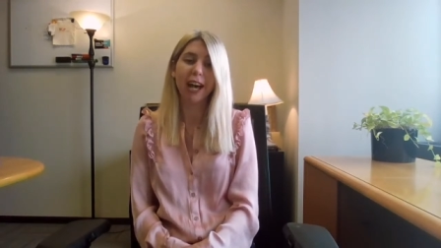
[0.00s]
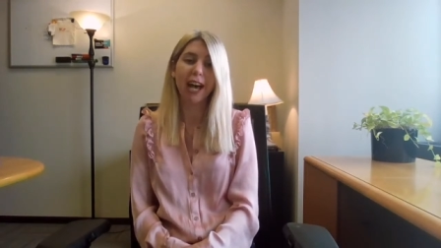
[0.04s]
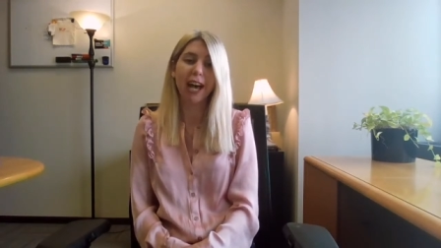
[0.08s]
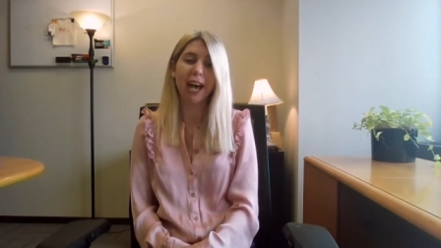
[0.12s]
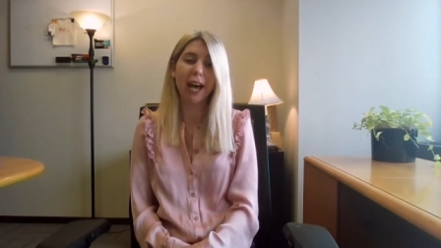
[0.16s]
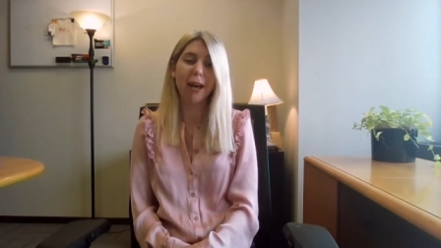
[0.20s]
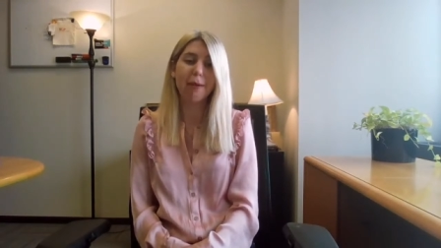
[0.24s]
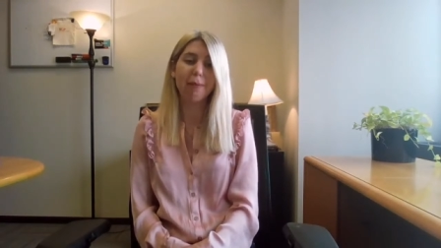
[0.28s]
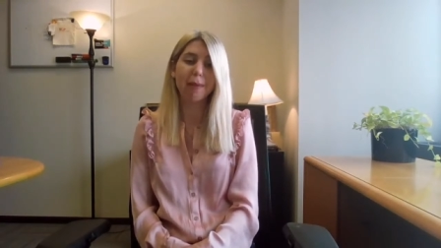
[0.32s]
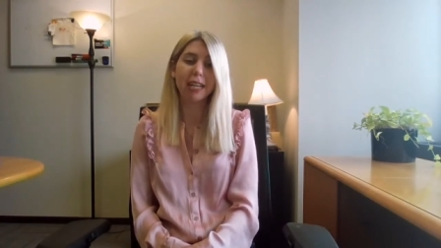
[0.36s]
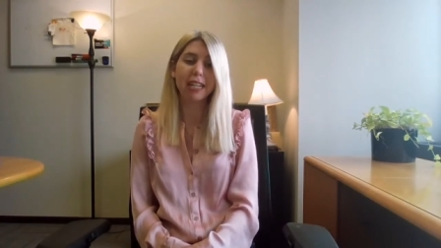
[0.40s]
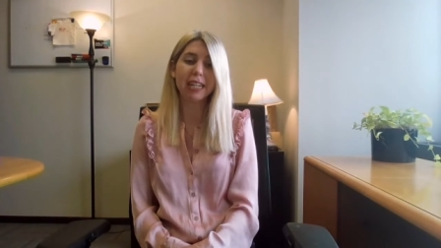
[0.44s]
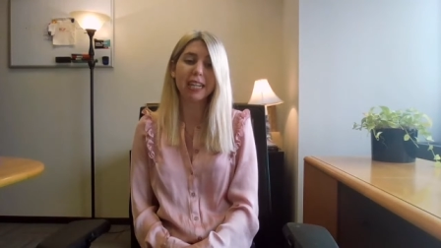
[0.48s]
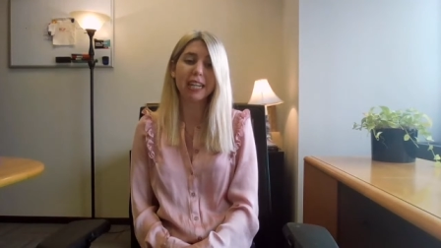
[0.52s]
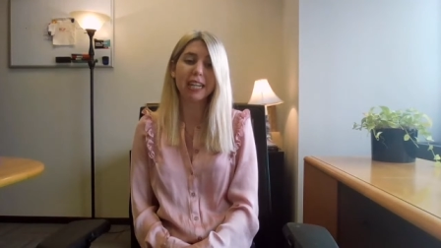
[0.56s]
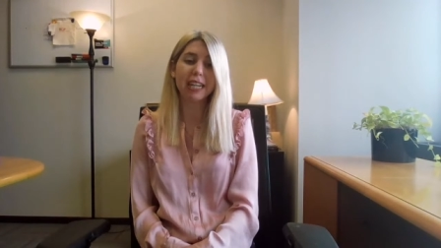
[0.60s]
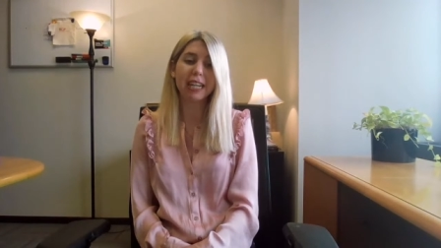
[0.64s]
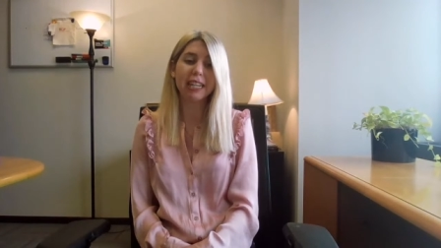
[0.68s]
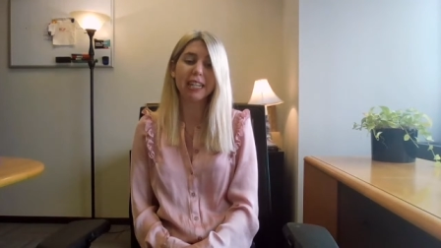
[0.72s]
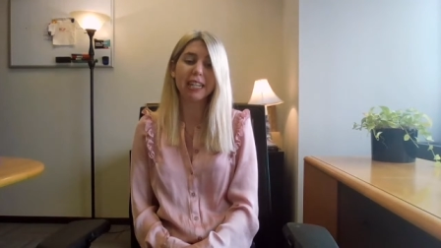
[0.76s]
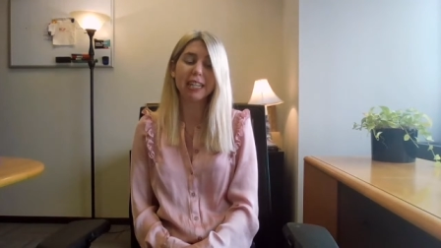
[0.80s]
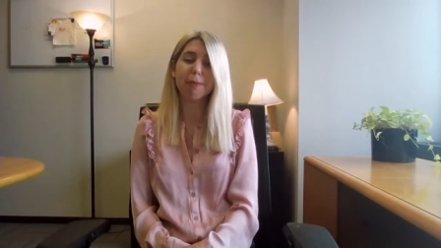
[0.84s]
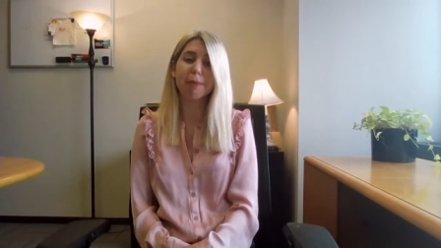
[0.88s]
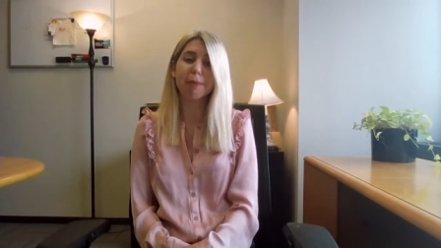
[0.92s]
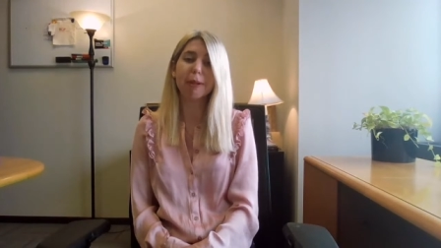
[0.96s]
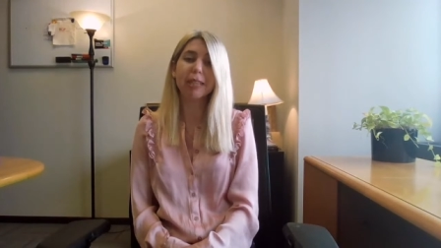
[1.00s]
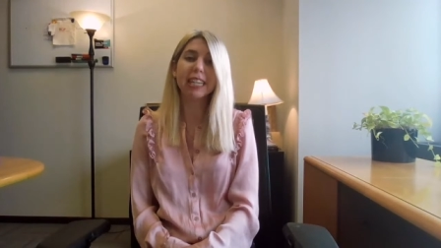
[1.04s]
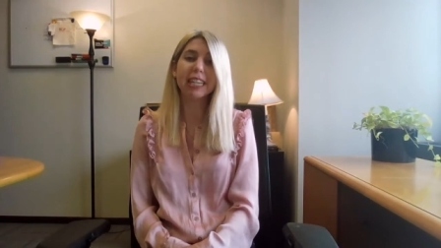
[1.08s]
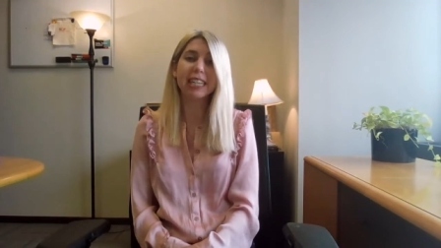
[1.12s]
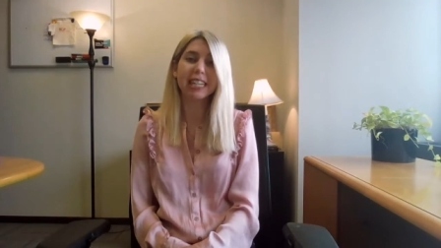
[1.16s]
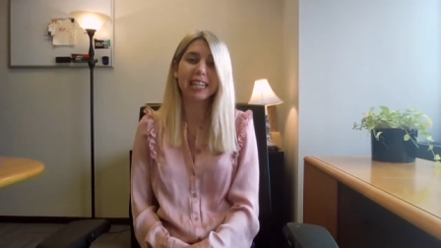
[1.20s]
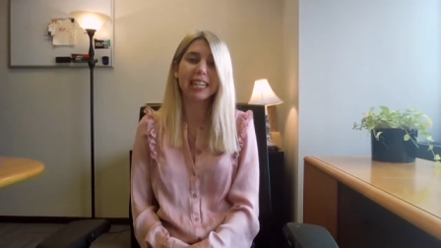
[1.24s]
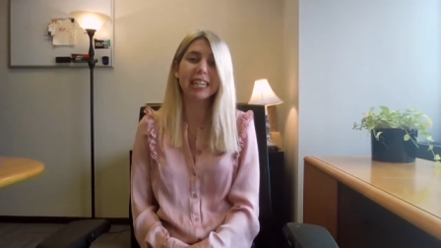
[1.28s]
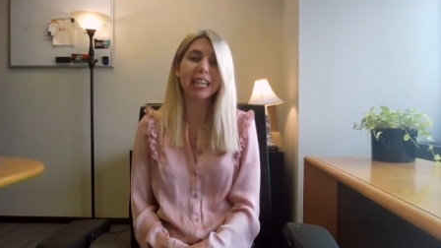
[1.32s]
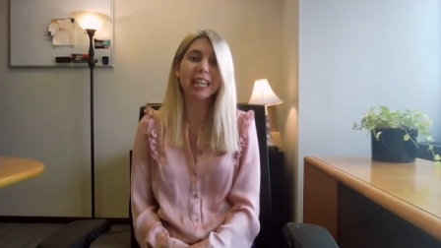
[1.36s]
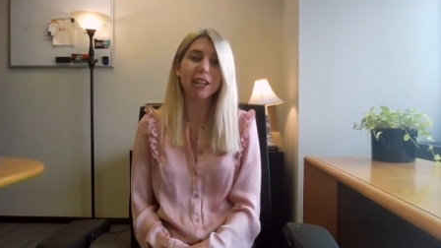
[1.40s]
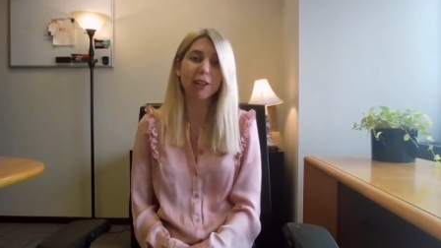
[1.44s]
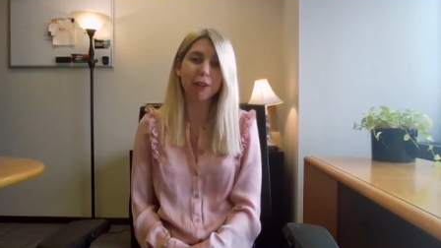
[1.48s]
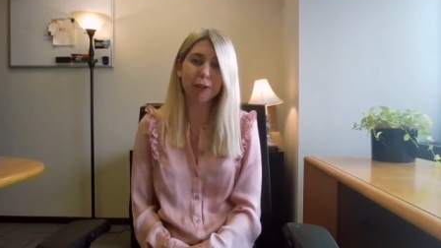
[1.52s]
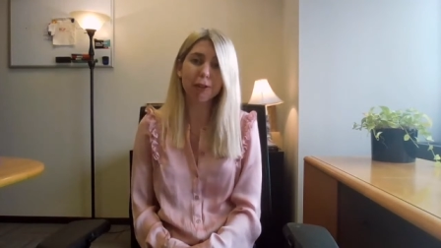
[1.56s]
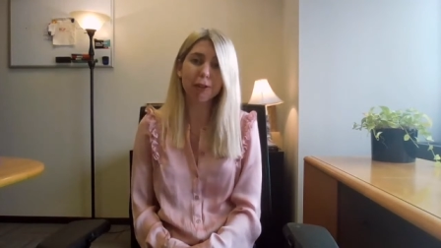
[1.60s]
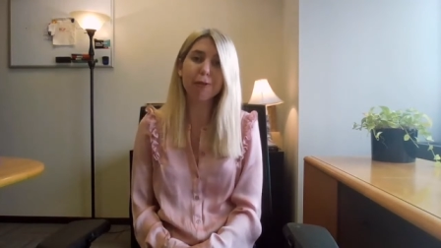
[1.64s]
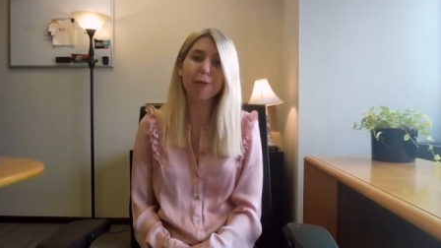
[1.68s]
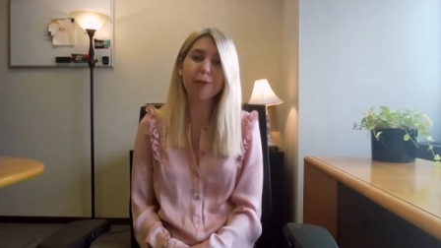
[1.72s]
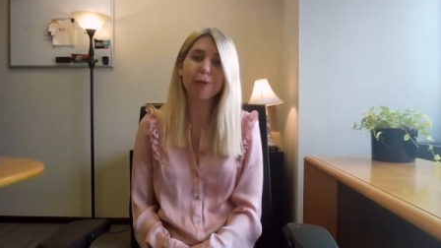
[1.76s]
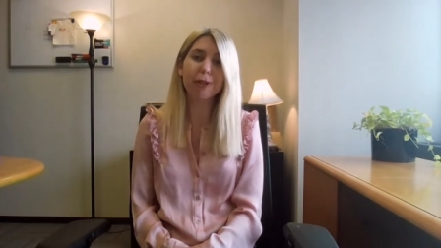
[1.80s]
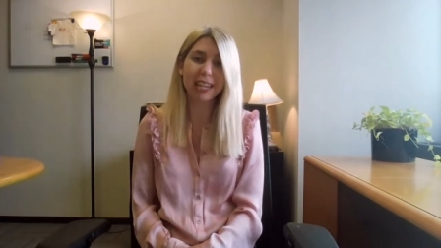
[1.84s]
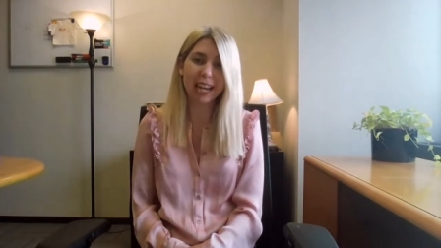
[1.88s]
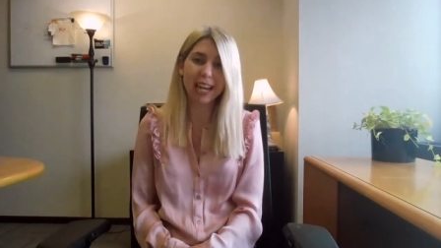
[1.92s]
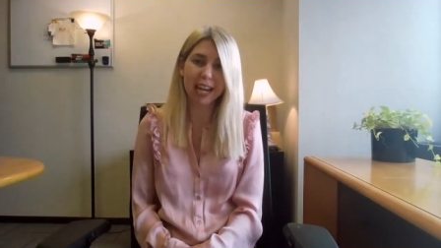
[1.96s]
um, it, it typically didn't
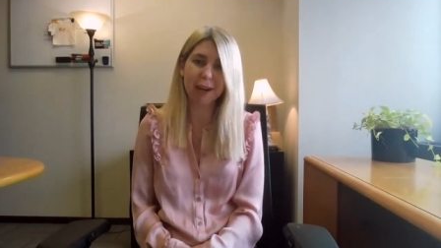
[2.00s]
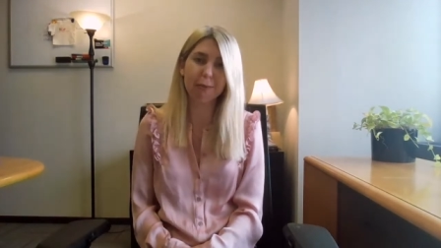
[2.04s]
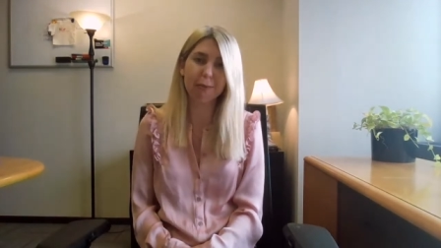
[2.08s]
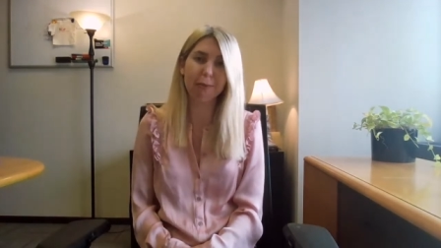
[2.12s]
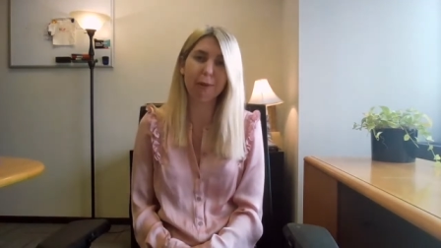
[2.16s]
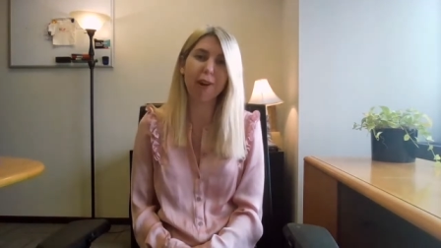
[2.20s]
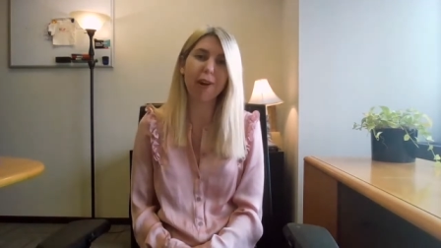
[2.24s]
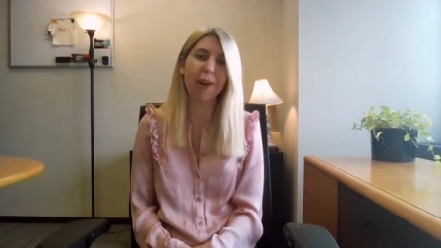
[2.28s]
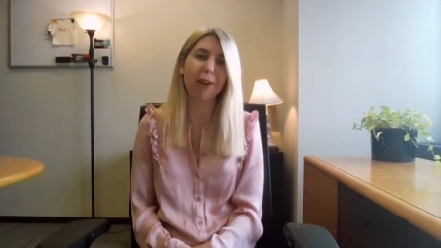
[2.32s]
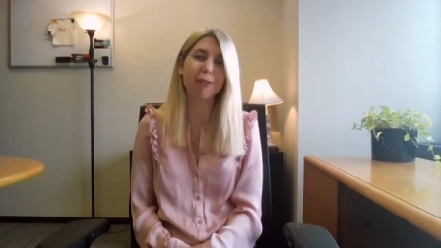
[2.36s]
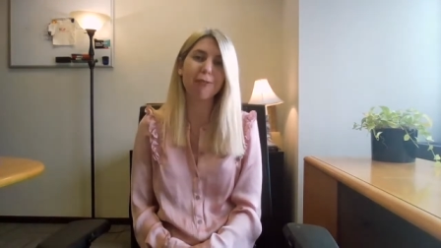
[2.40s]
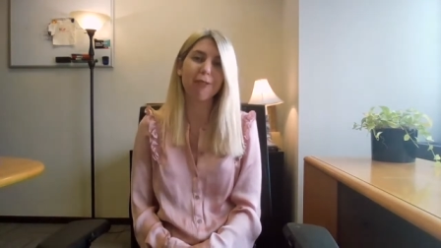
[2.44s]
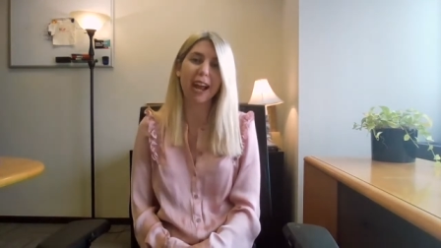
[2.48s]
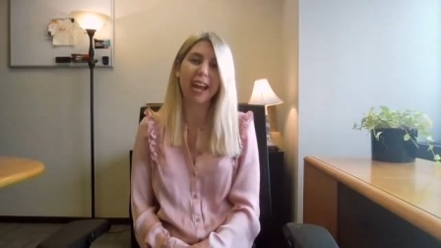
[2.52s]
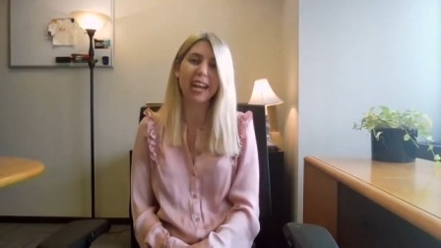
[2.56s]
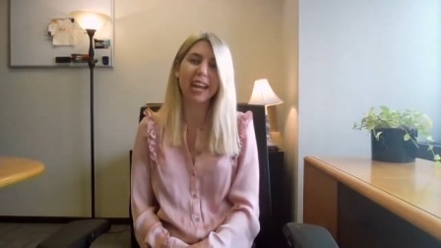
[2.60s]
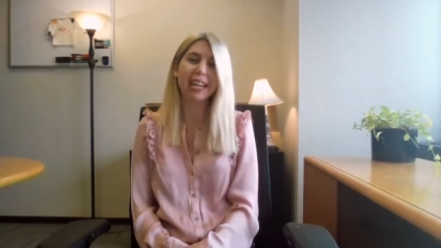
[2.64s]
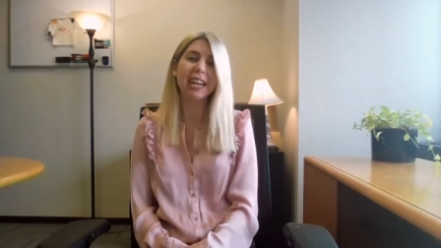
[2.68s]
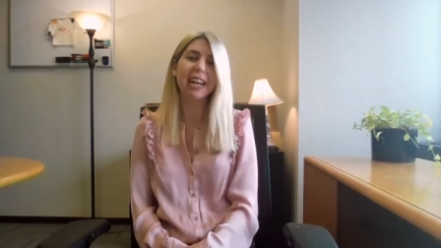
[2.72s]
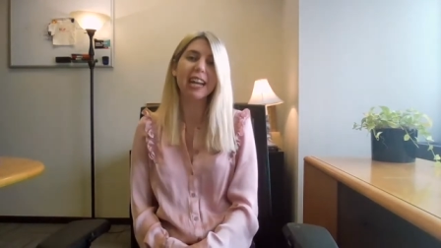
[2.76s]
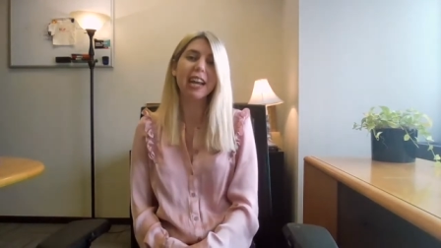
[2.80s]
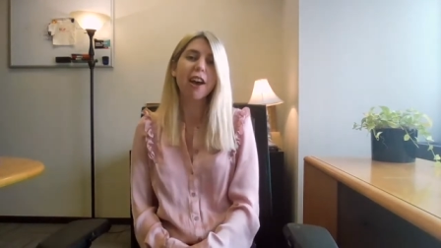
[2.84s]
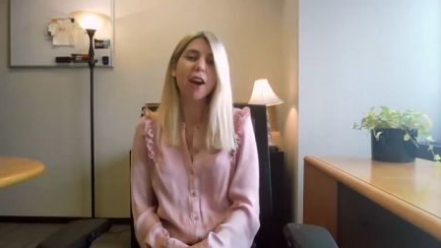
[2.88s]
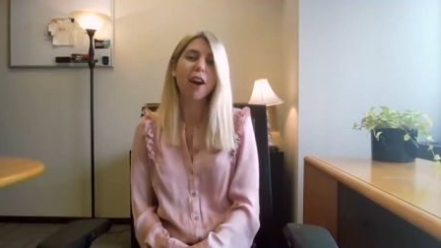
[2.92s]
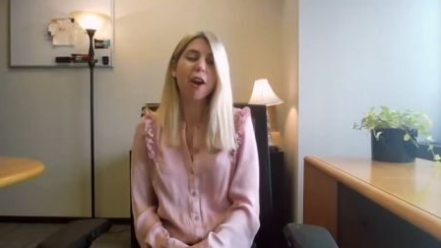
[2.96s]
include gig work, right?